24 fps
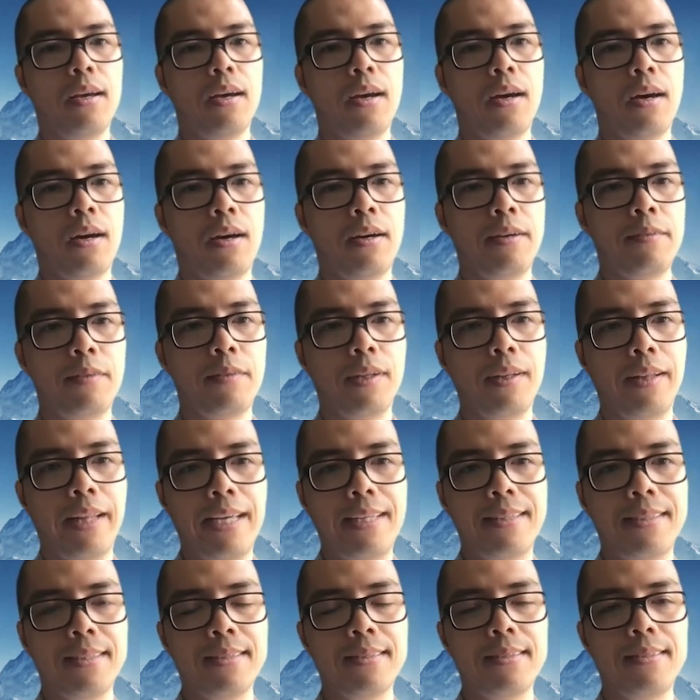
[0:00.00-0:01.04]
If the
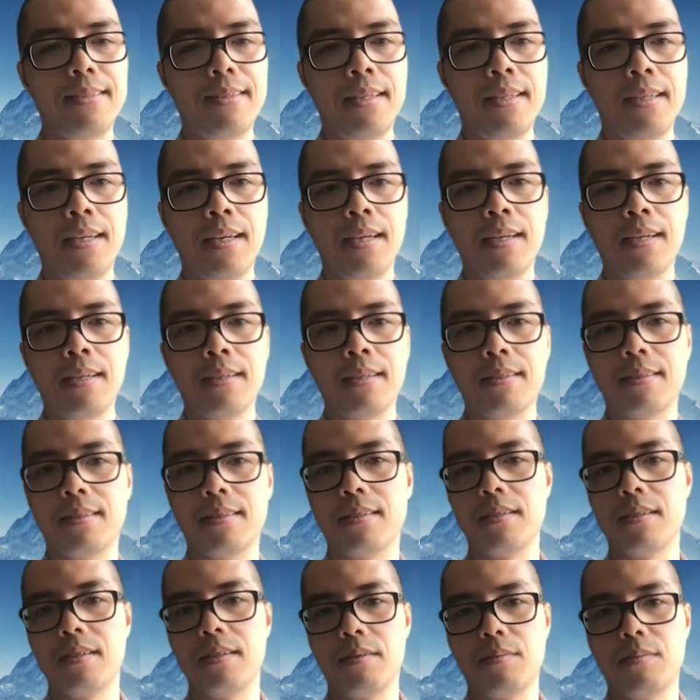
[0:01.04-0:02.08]
latency
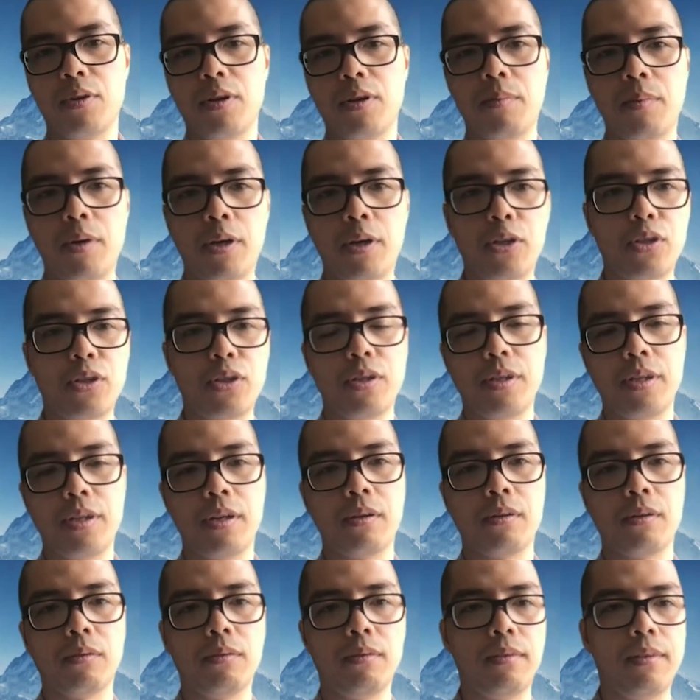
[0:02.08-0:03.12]
is pretty much
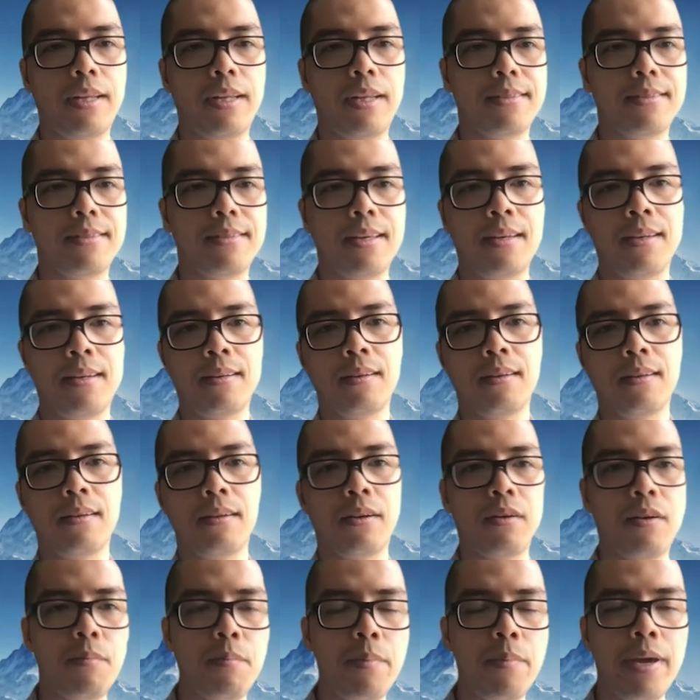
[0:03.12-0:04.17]
less
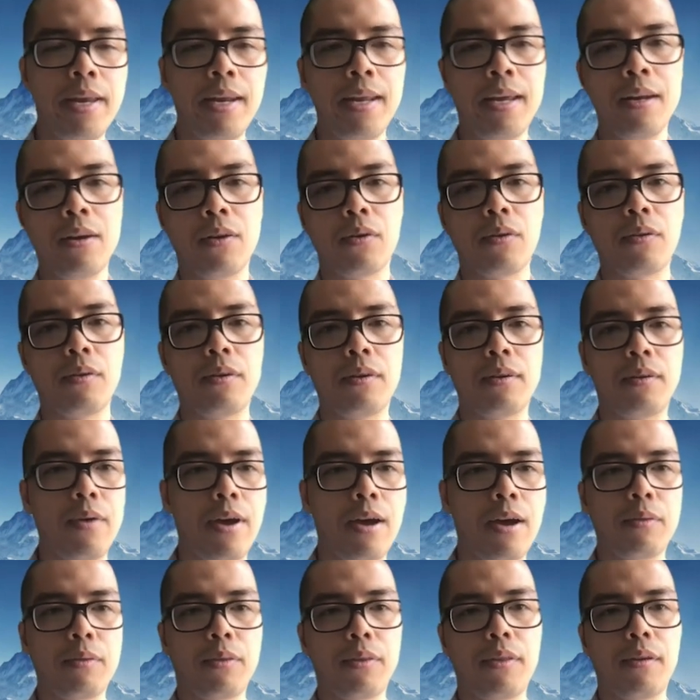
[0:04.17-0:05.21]
than a minute or
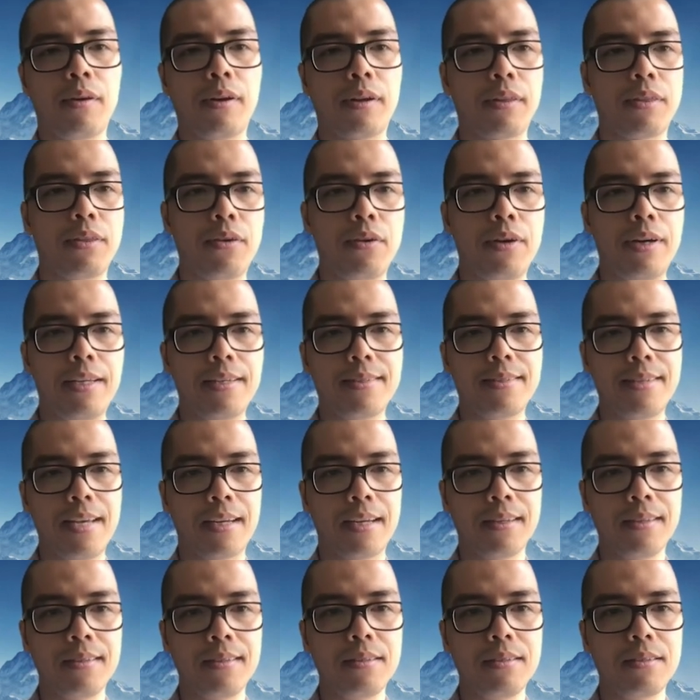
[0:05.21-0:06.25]
around like 30
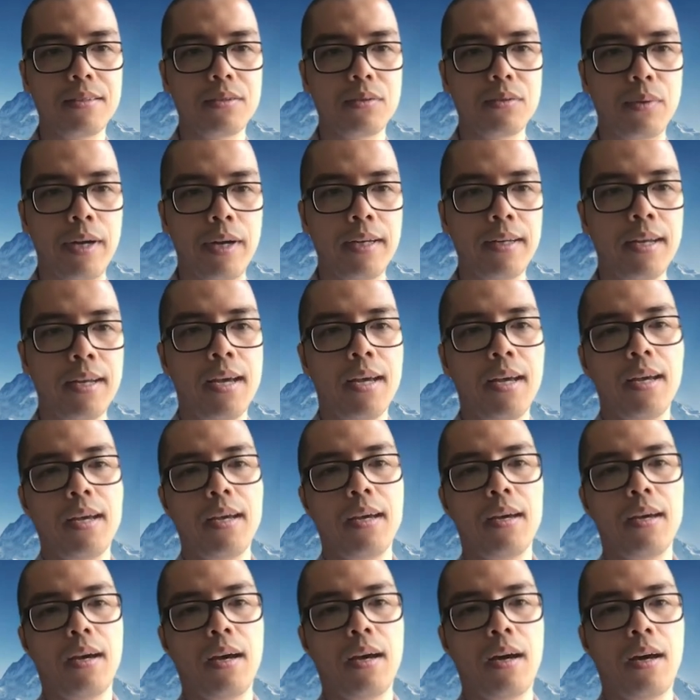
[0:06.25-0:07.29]
seconds, right?
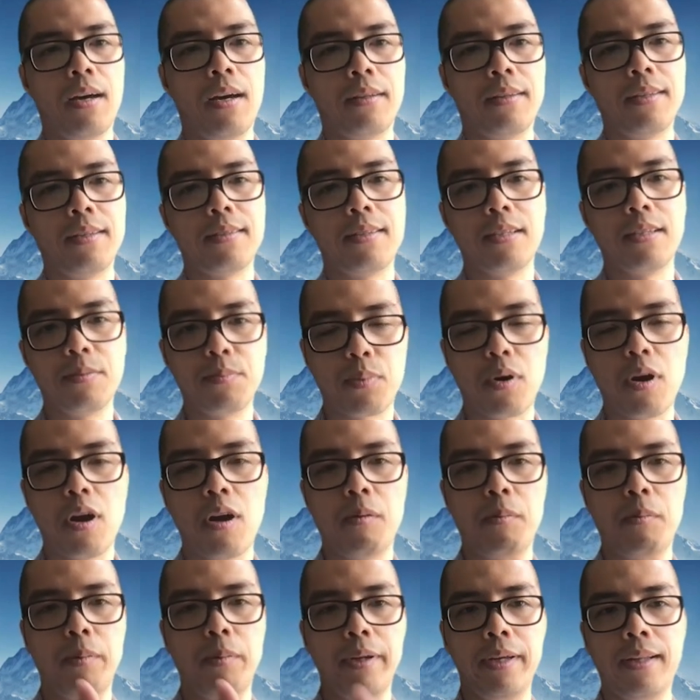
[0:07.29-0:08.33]
This is
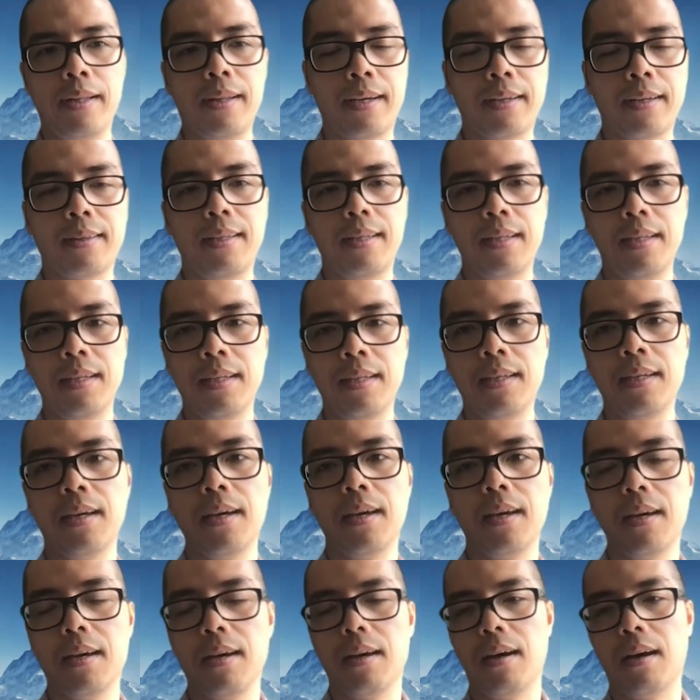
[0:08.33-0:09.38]
probably like the
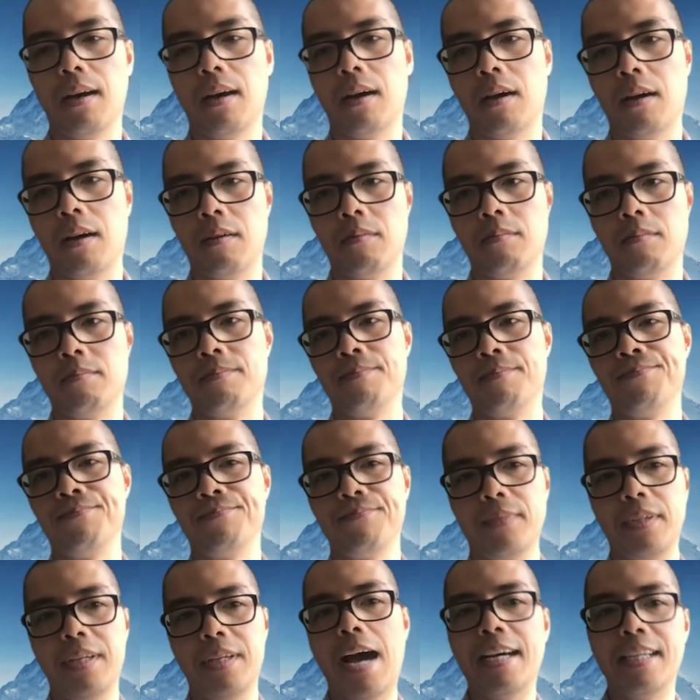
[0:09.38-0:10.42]

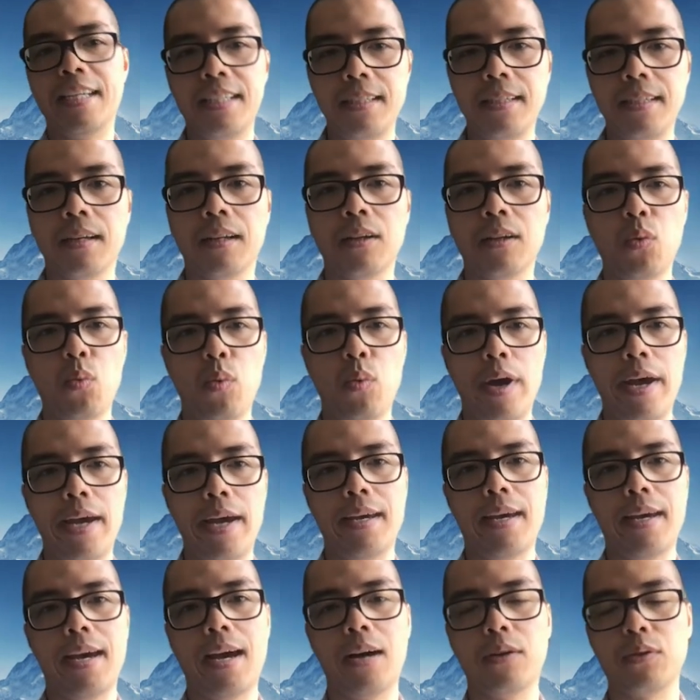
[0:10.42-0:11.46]
ideal
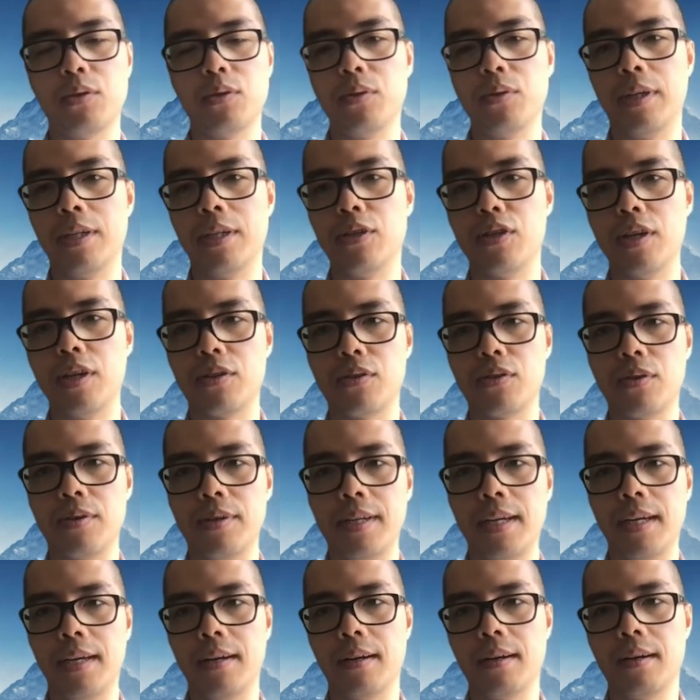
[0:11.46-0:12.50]
way how to ingest your
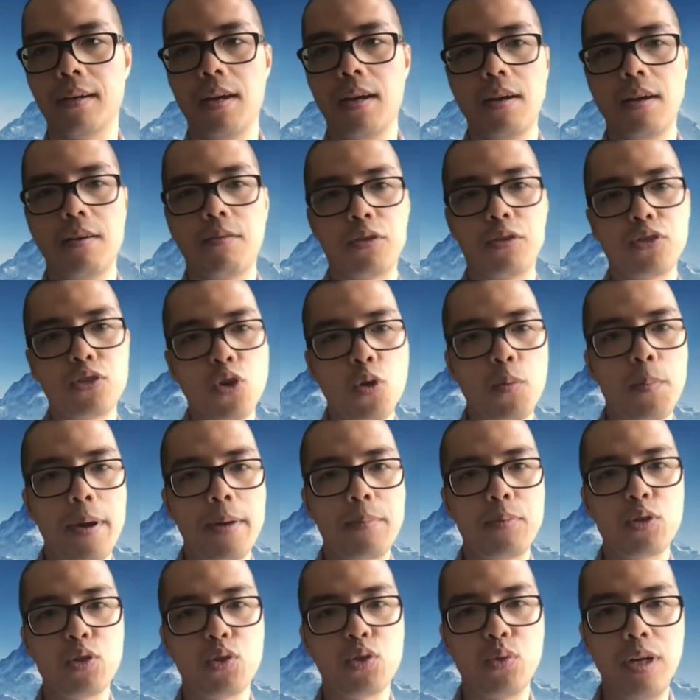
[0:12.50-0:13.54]
data. For
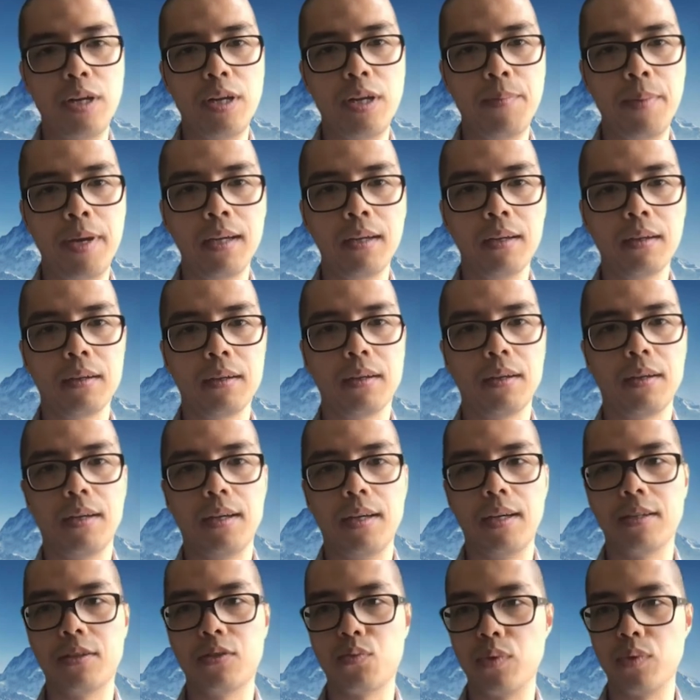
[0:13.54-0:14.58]
Snowpipe streaming,
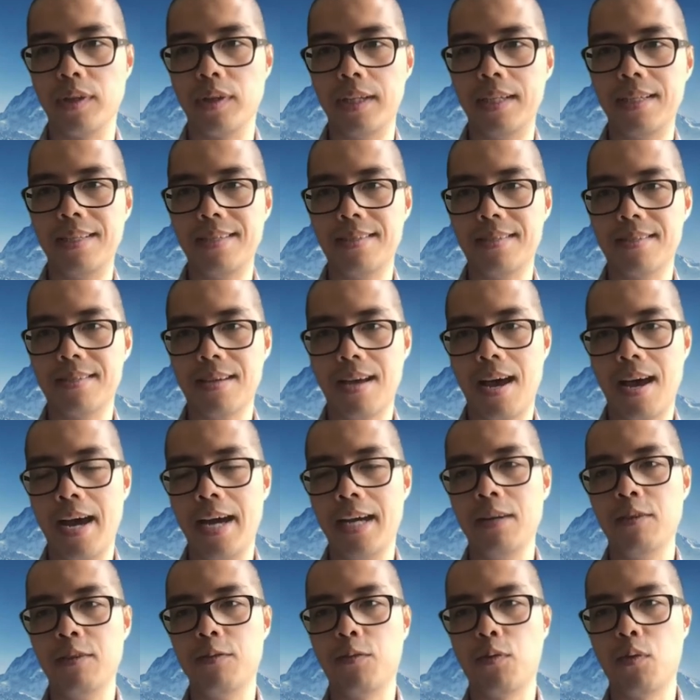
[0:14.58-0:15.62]
it's really
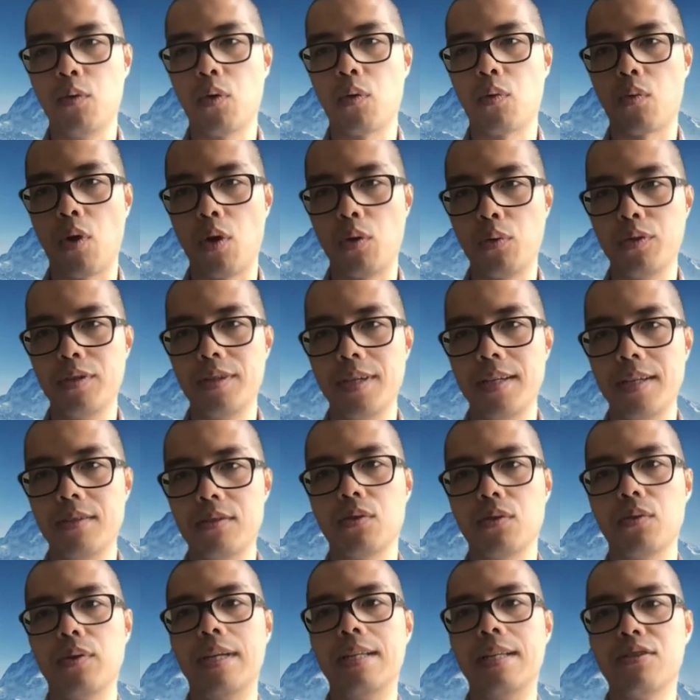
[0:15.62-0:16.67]
designed for row
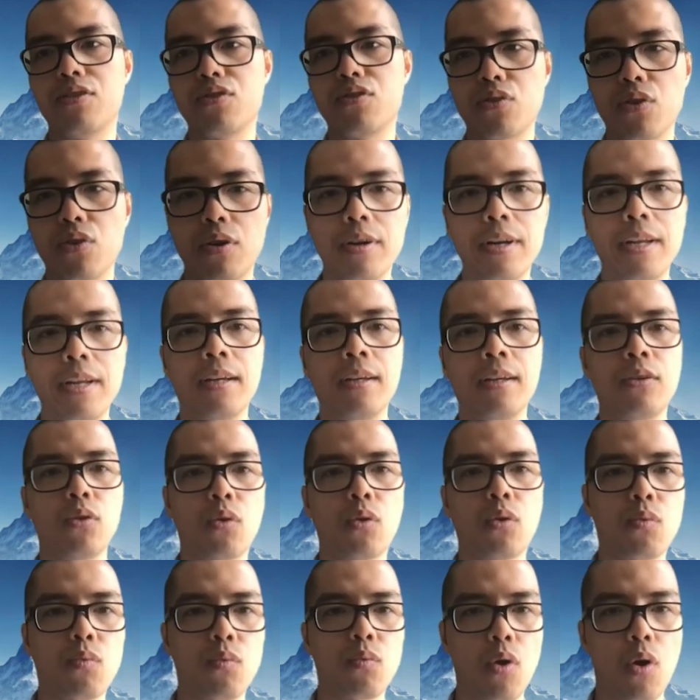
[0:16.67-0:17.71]
sets, so inserting
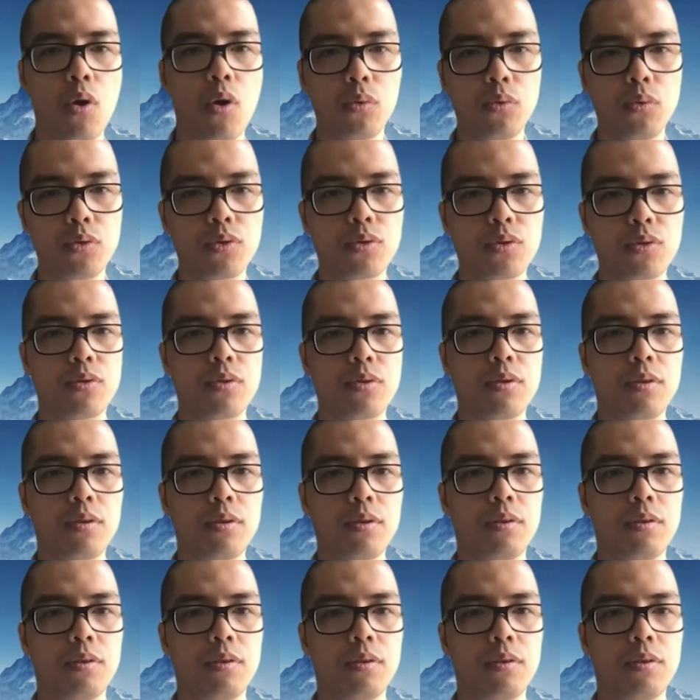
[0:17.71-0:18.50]
your rows,